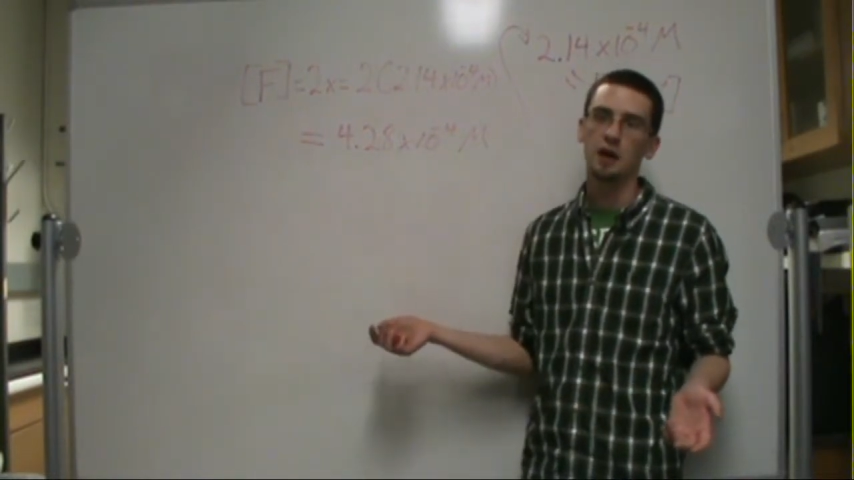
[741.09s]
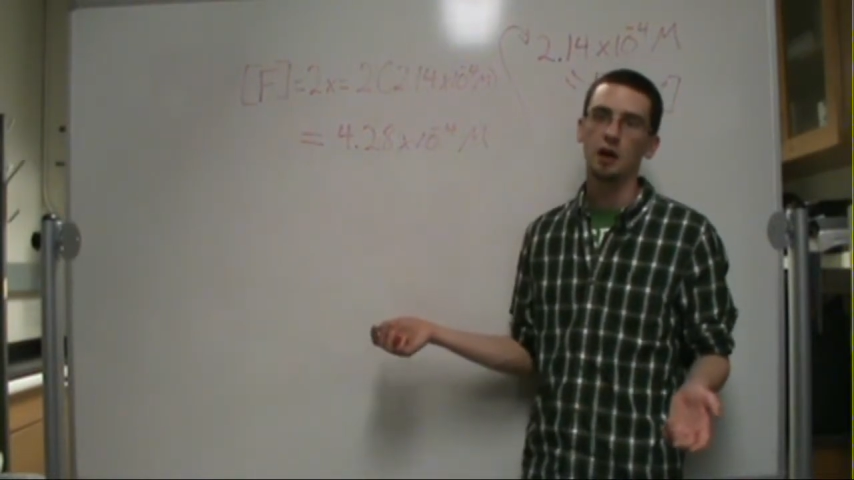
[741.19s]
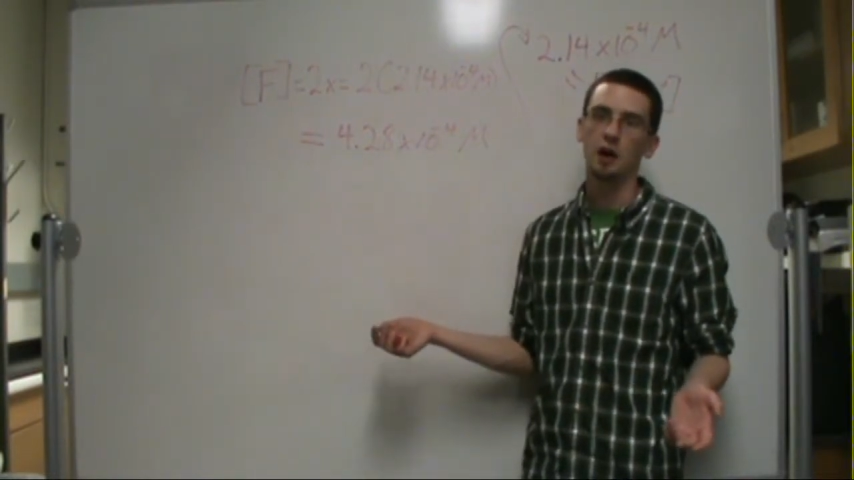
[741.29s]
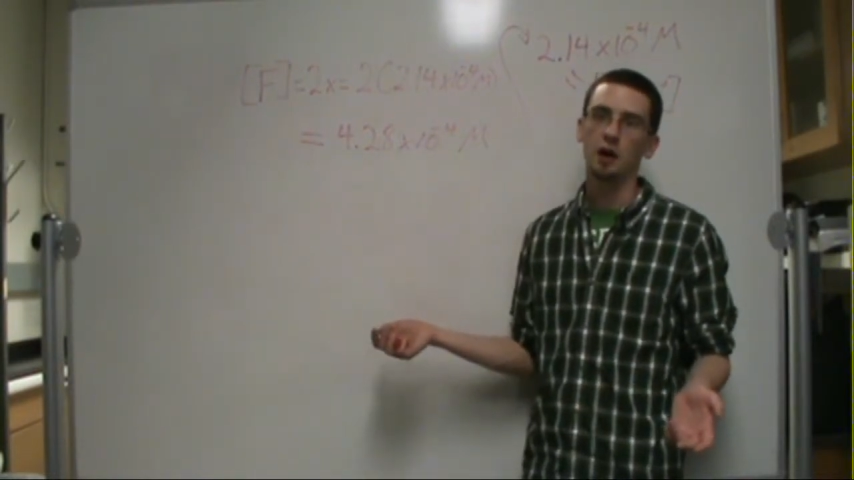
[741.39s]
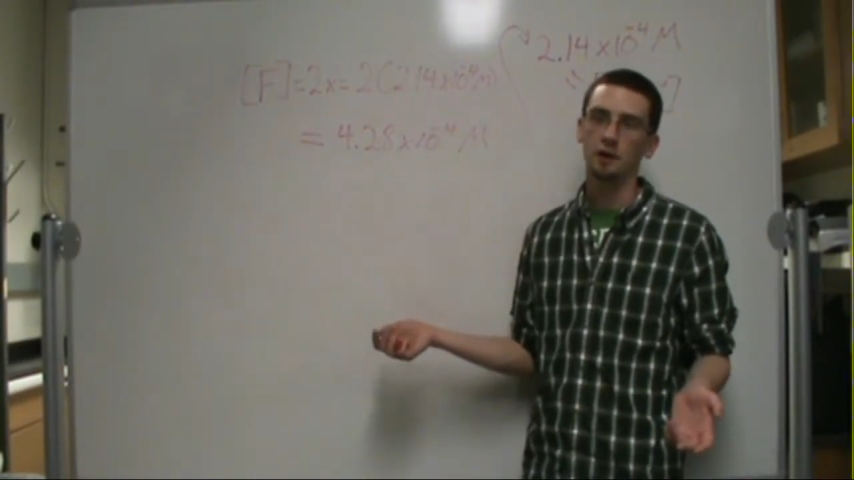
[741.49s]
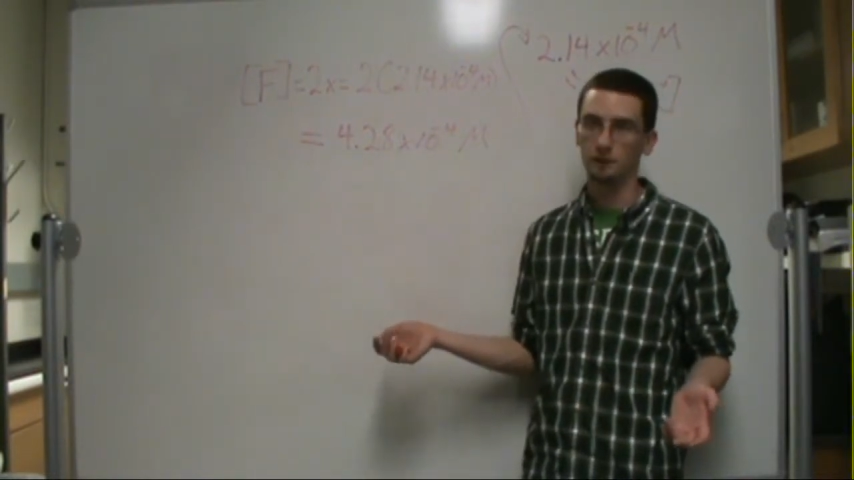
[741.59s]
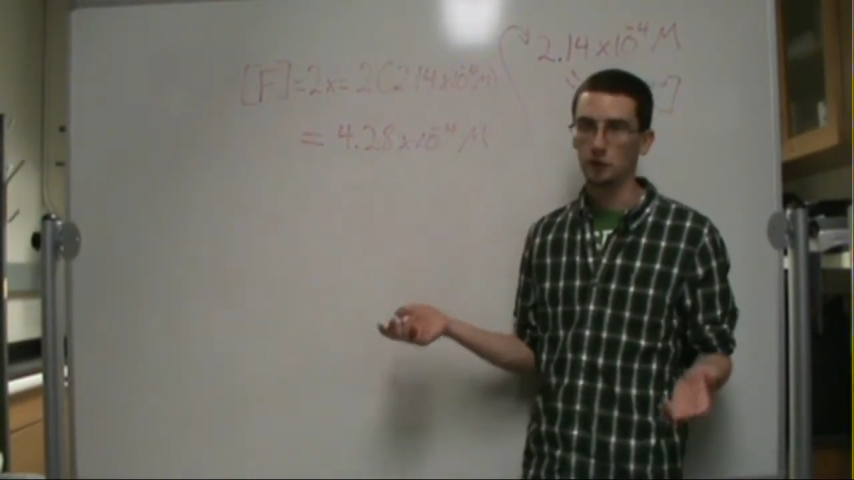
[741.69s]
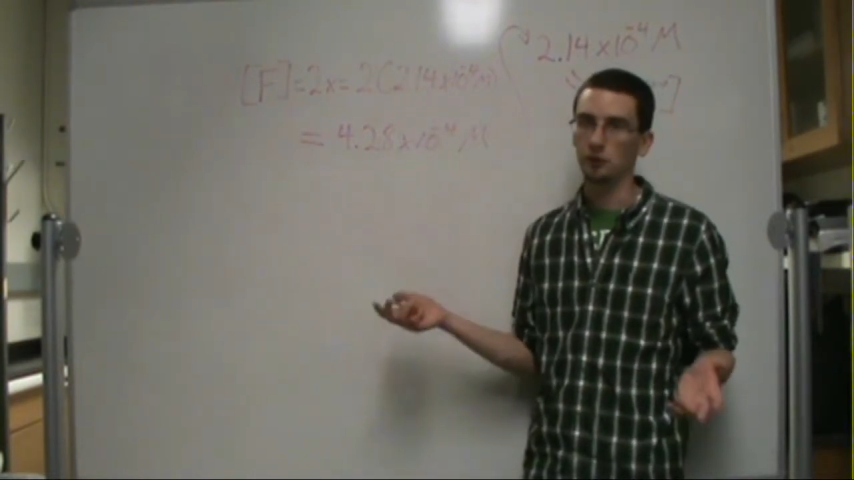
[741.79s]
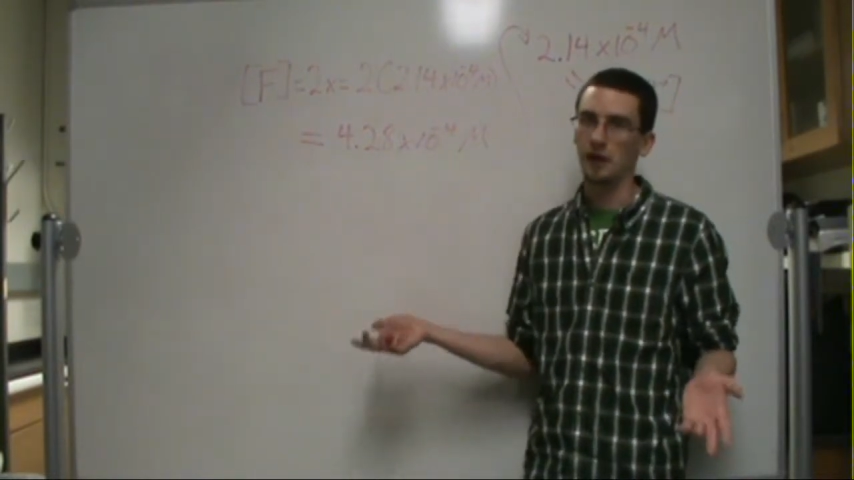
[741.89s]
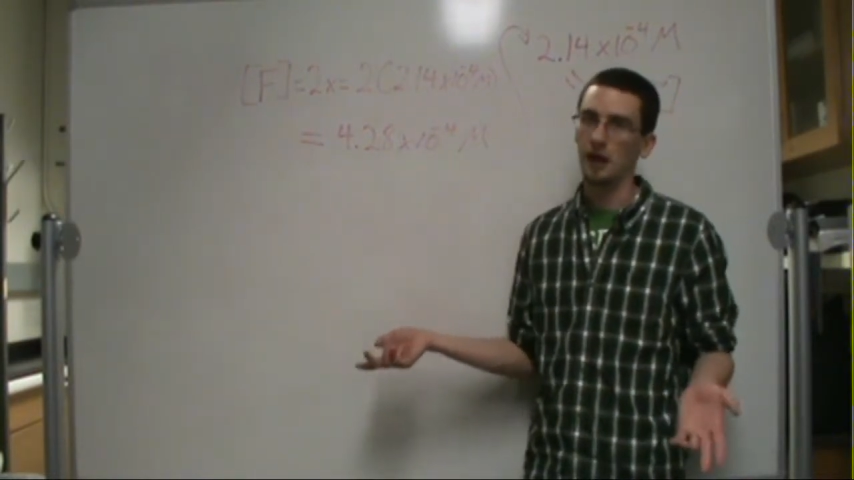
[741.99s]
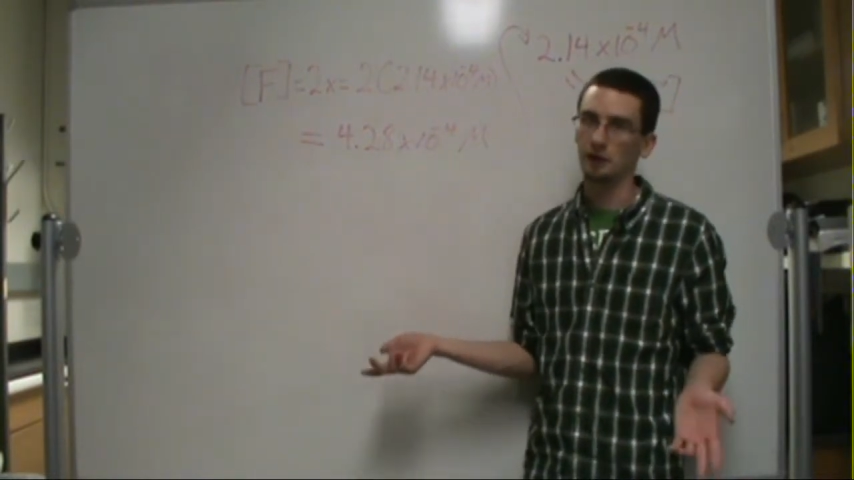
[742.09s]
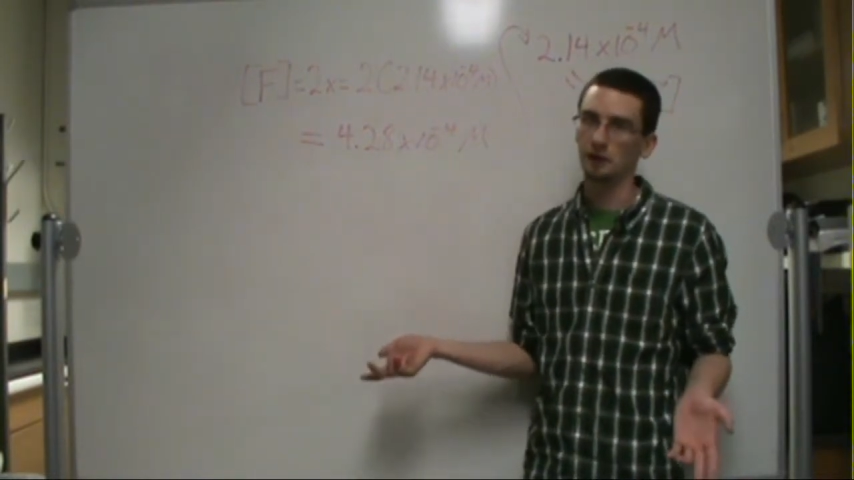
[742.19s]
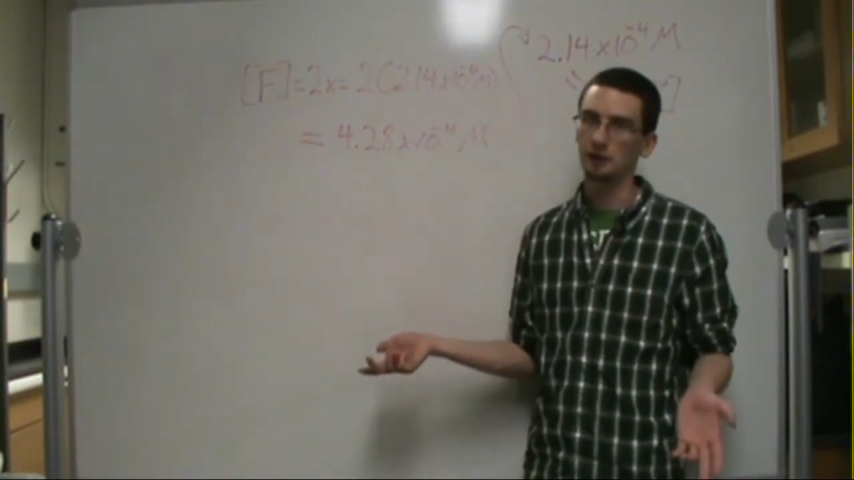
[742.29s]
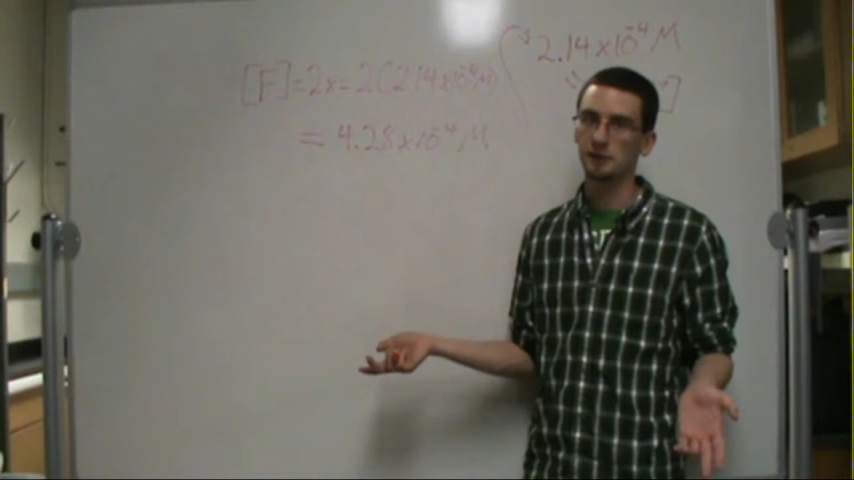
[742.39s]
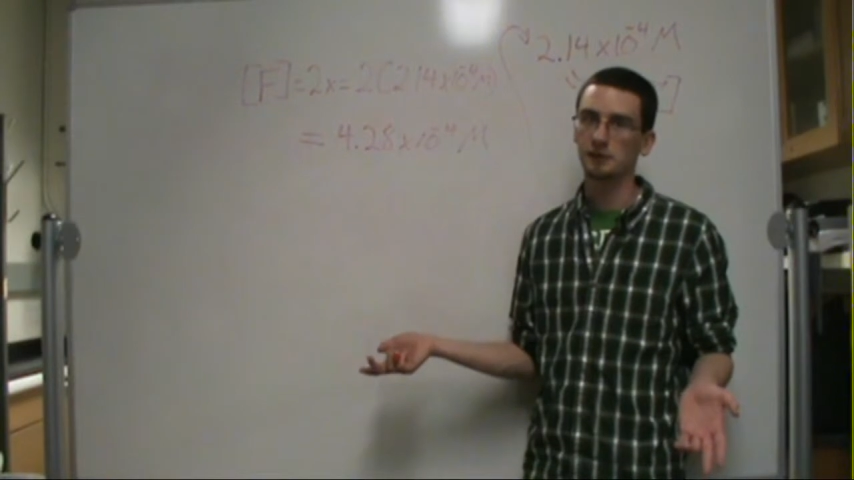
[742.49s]
of your
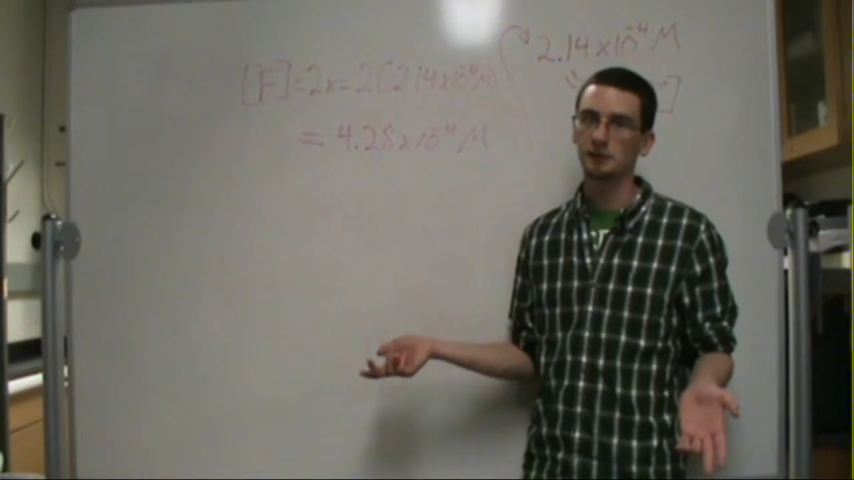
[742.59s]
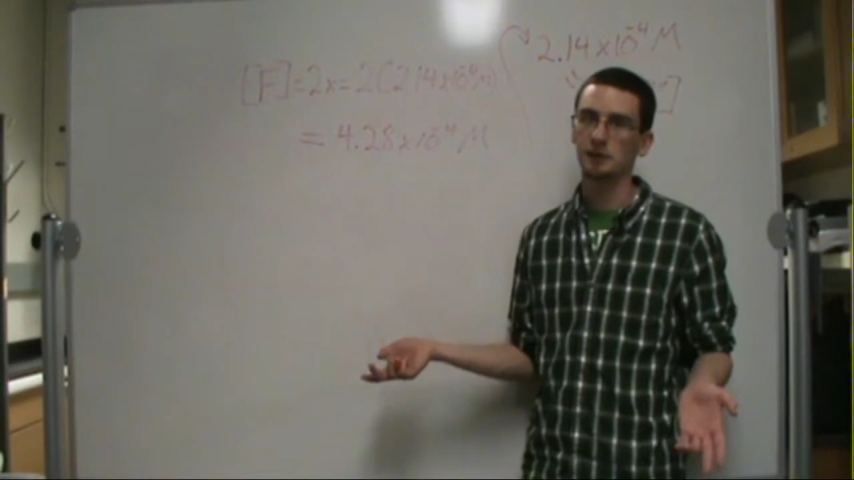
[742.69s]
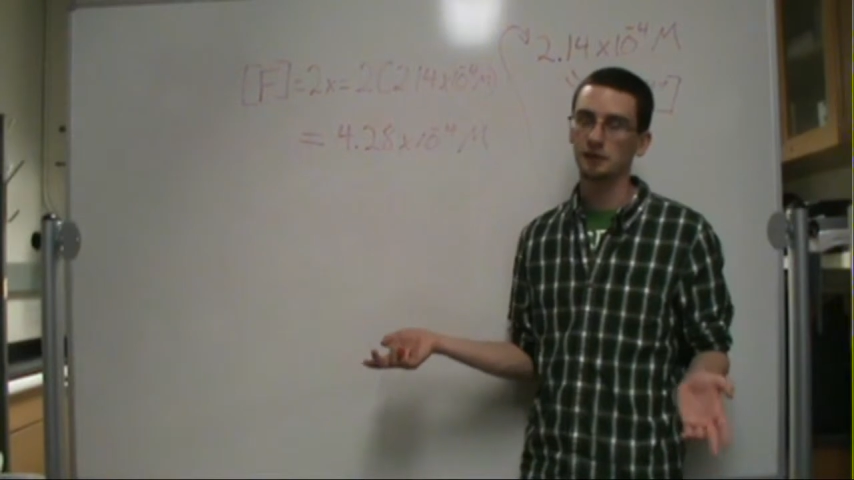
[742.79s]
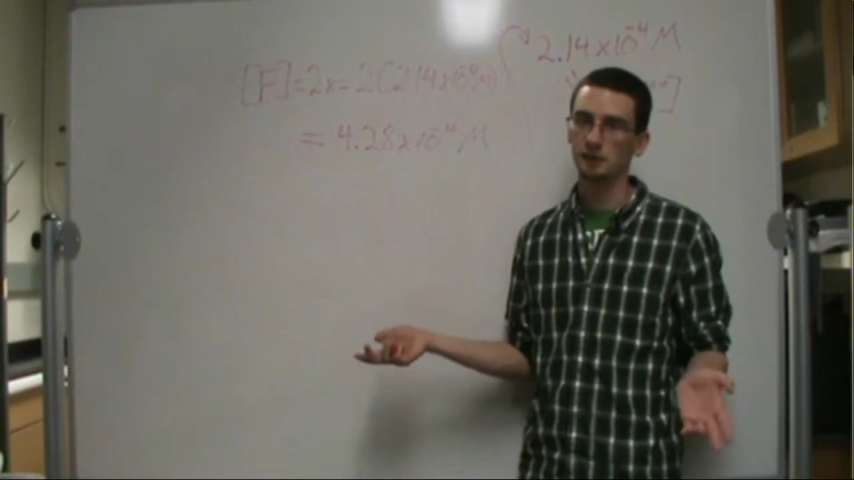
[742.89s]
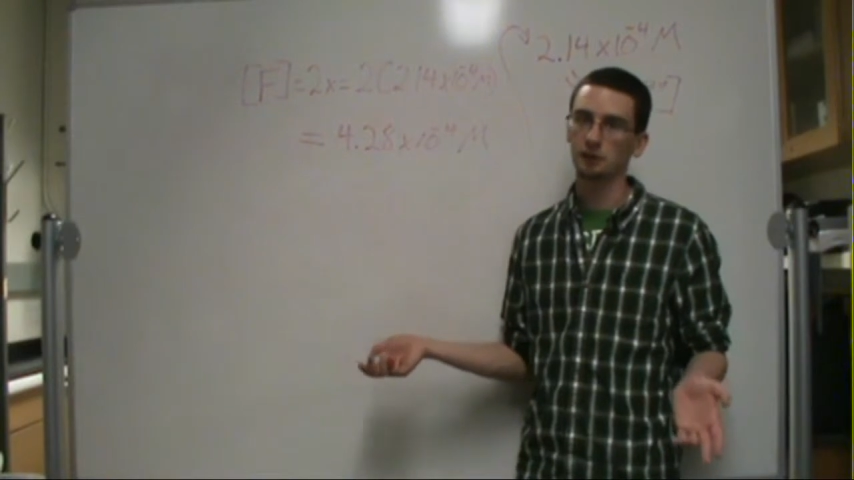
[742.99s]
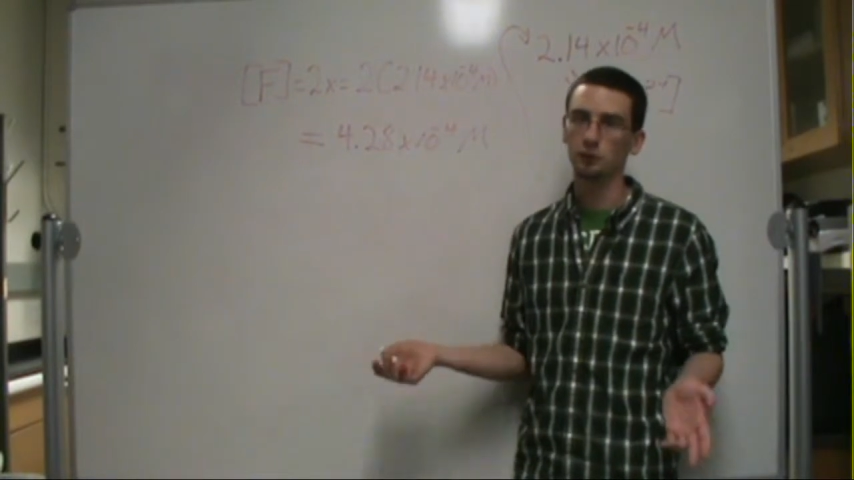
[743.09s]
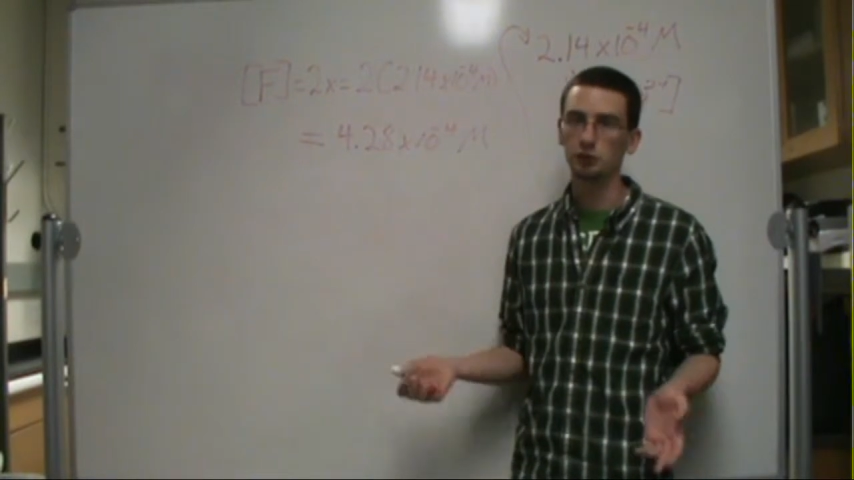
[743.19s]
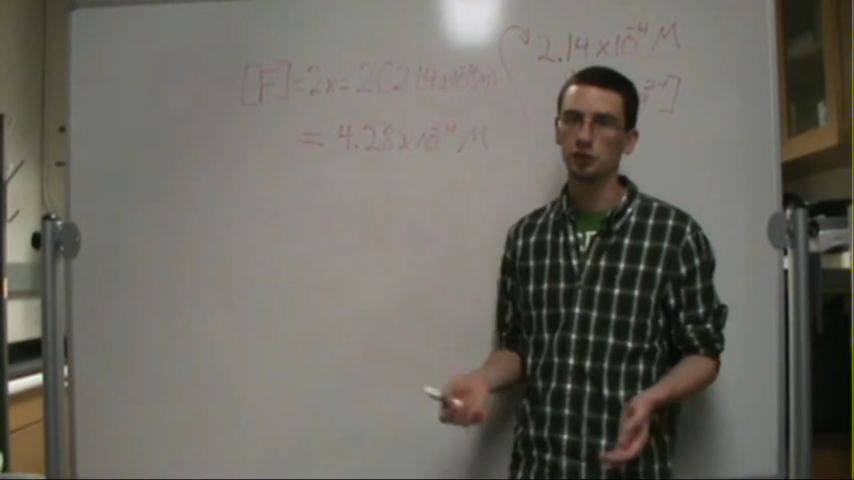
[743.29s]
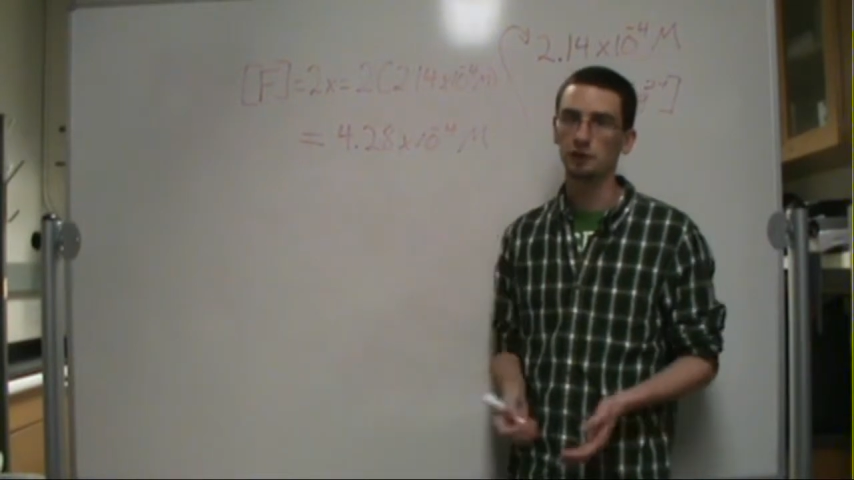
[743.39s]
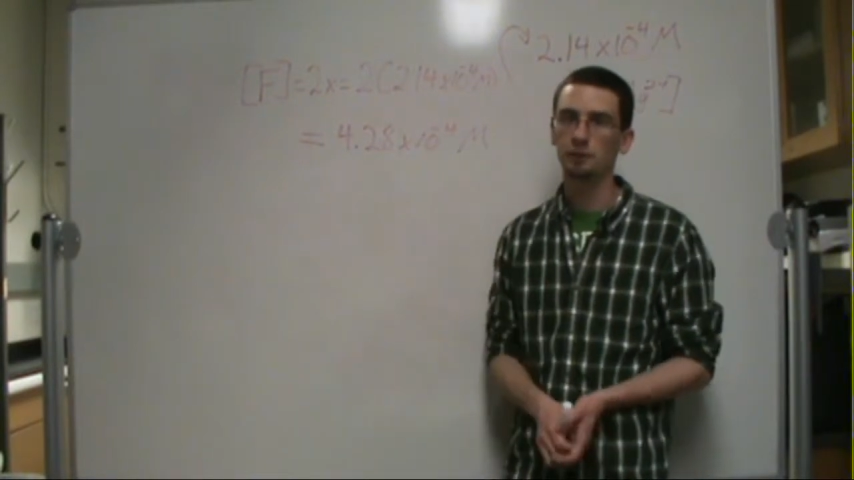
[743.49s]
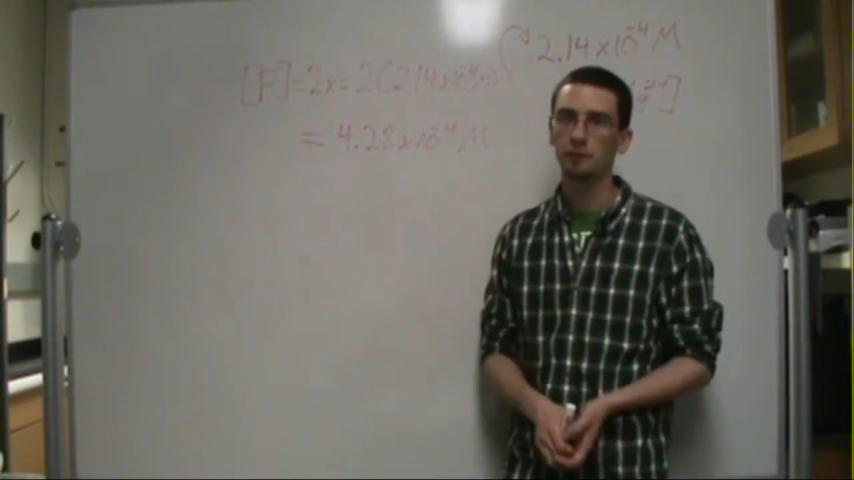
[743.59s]
reactants in solution.